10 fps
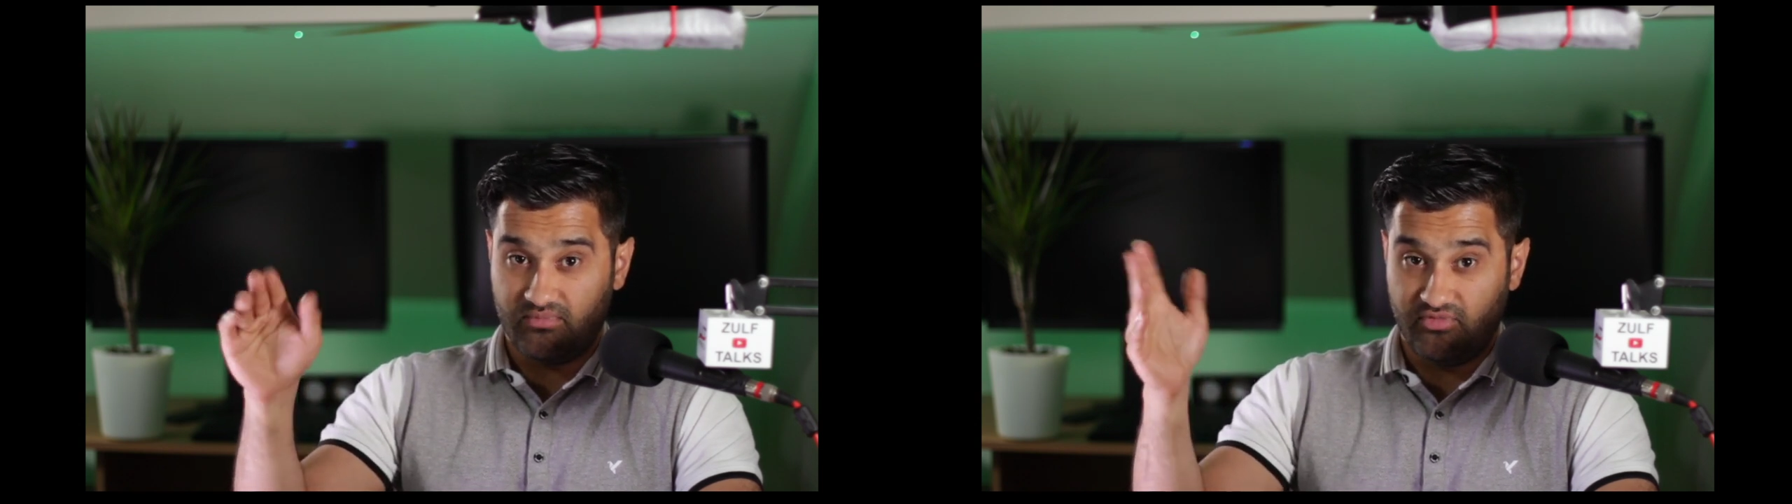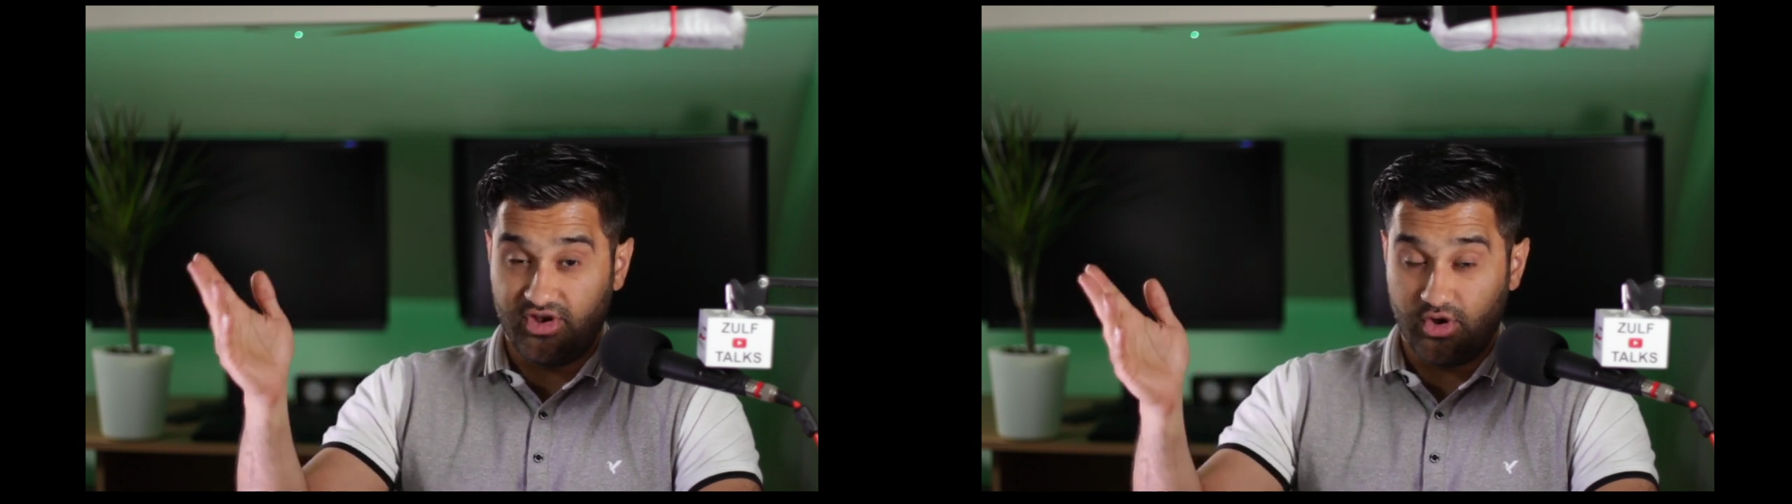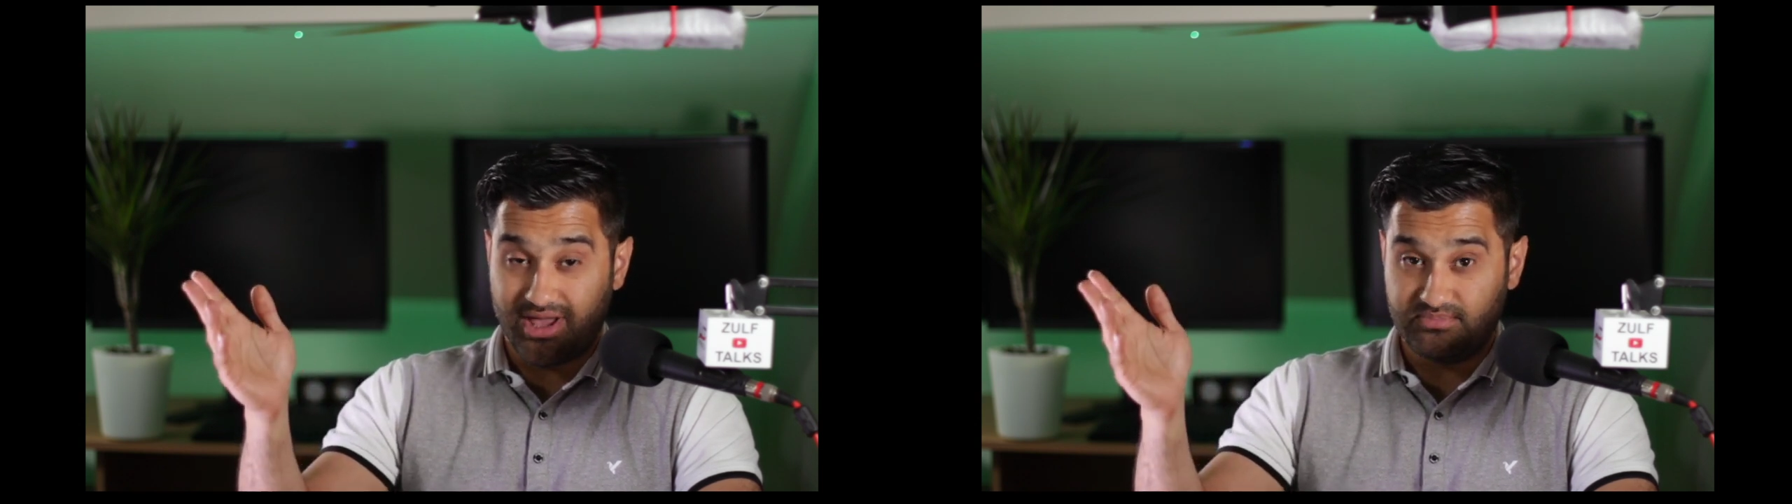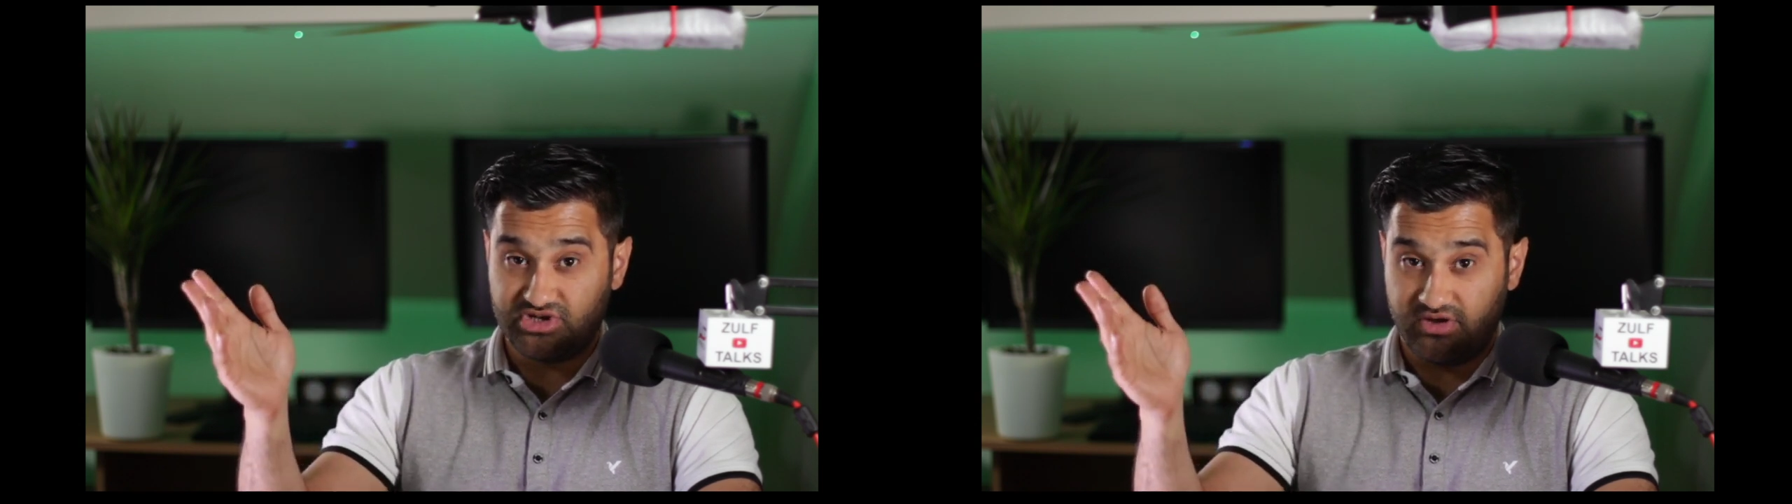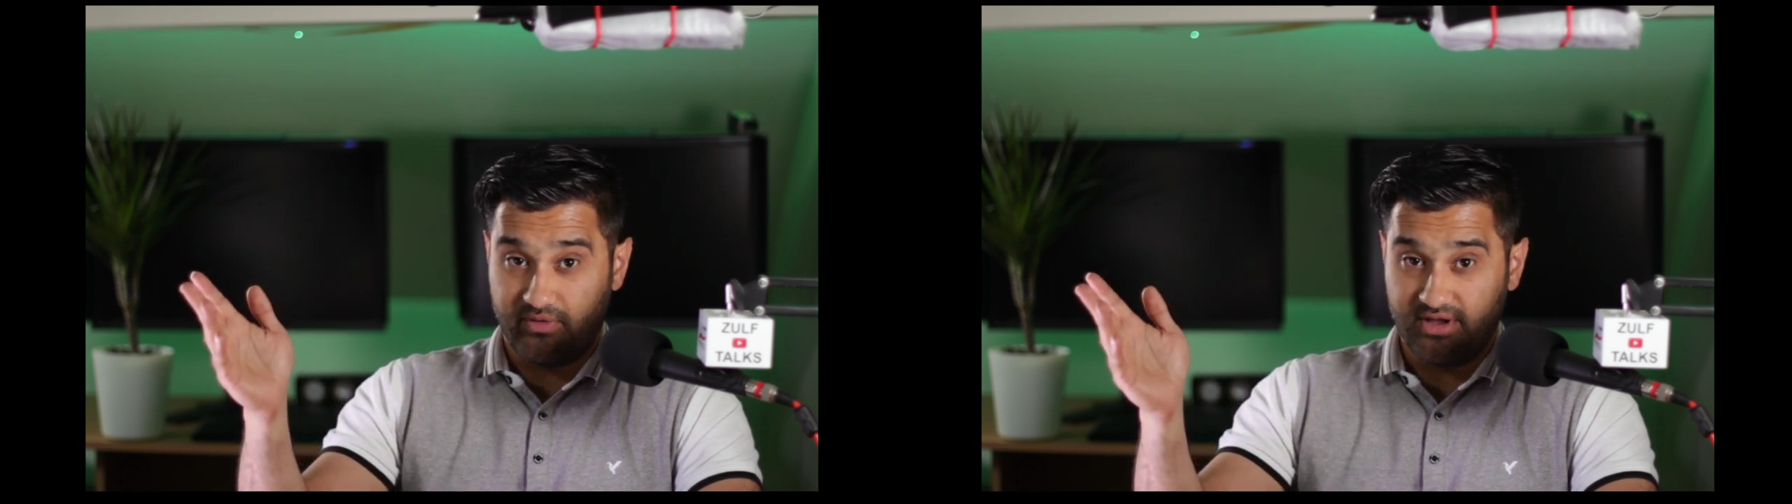video
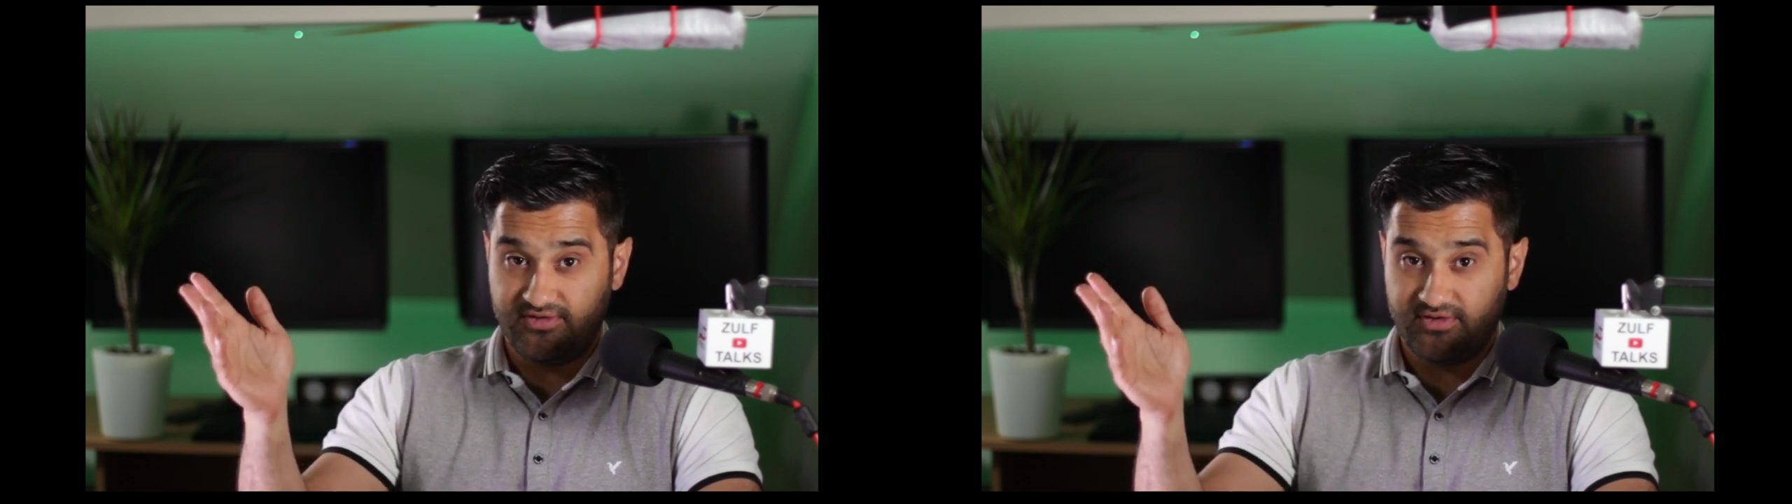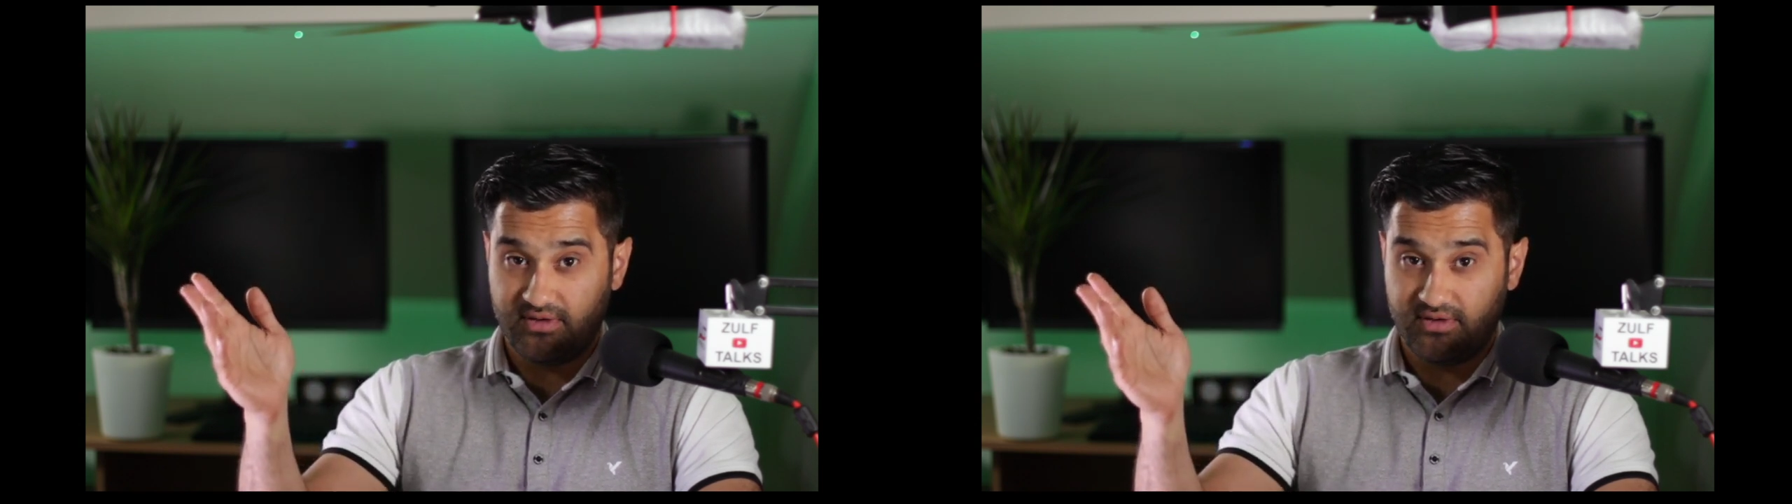capture device